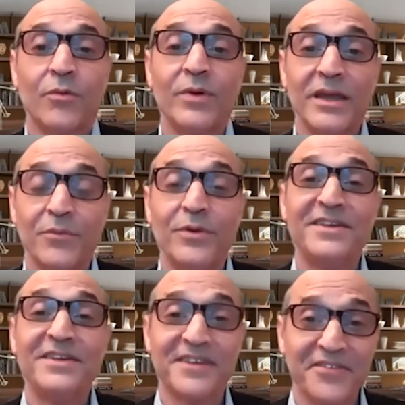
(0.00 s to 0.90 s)
Oh,
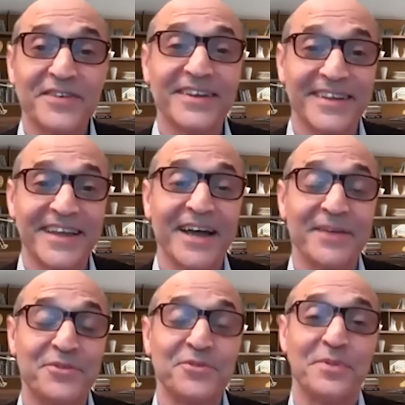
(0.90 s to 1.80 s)
we definitely,
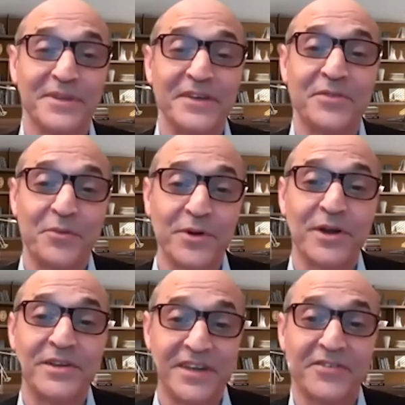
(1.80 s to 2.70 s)
I do believe that
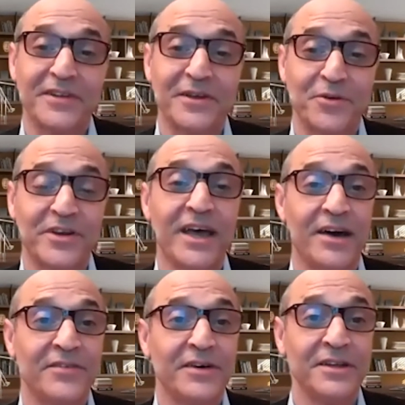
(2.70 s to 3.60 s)
we're definitely going
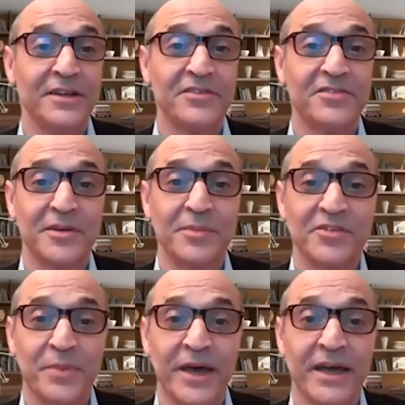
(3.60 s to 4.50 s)
to have another
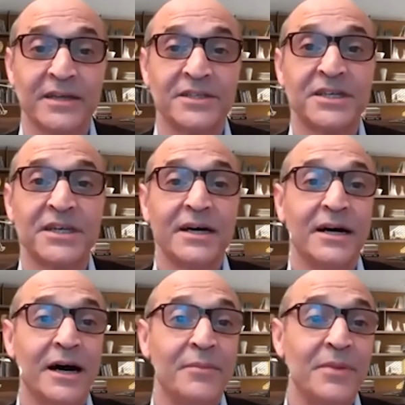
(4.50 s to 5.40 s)
stimulus package.
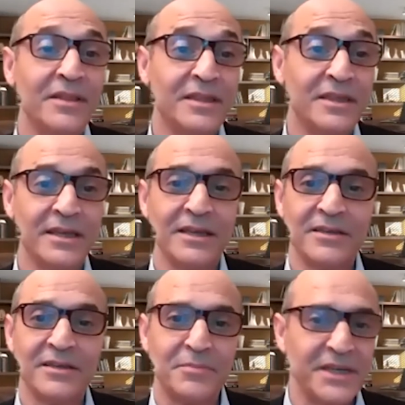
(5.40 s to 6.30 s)

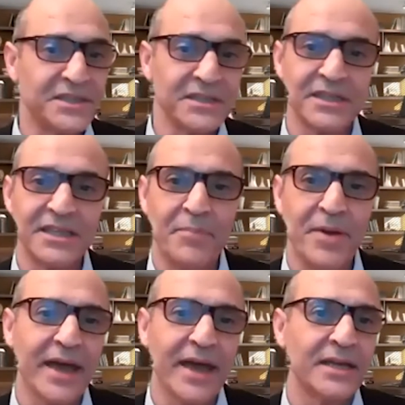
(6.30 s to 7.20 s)
The dimensions of
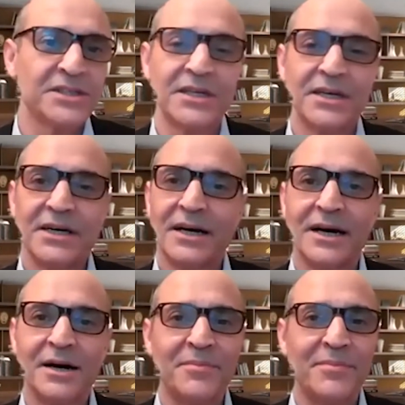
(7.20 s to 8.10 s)
that package,
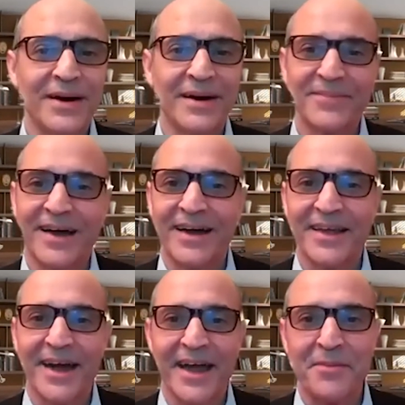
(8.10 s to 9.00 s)

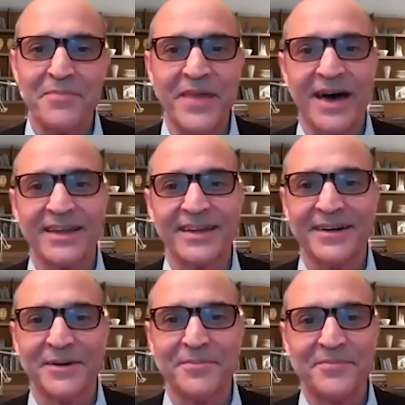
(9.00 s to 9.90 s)
I am not,
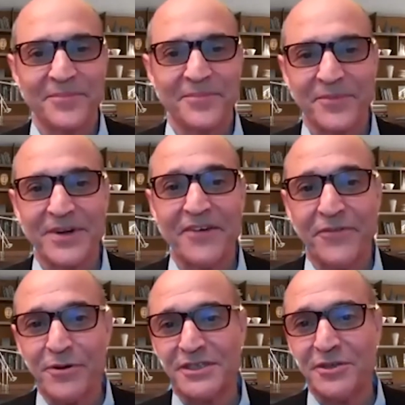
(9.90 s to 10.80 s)
we're
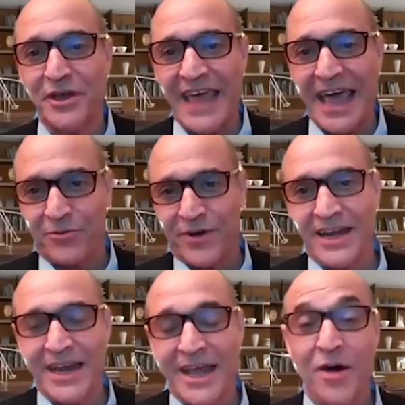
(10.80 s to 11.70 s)
not focusing on that
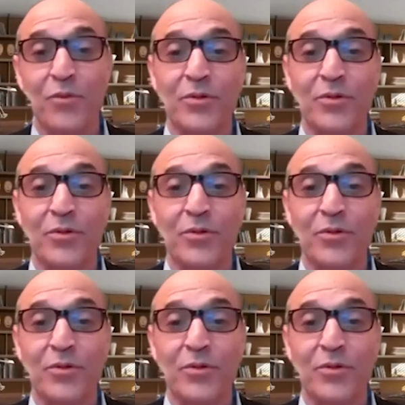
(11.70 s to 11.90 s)
right now.